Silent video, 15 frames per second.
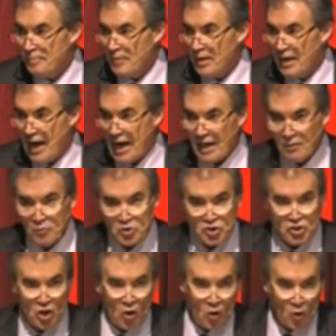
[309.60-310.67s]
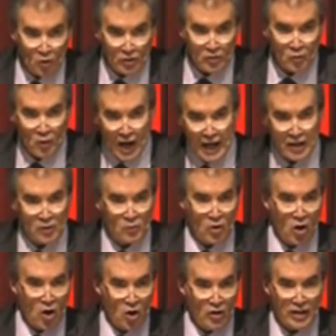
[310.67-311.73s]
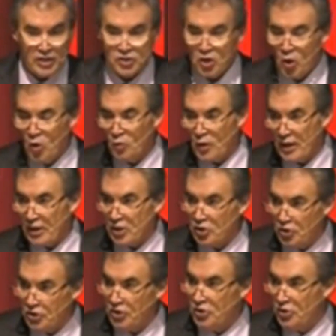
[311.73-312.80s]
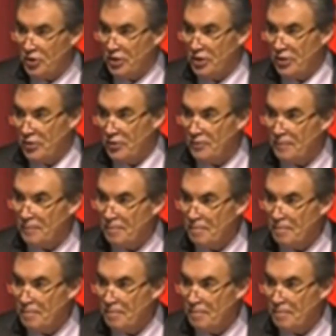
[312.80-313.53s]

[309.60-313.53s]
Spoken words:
And Adam was told right and wrong and told what he could and couldn't do.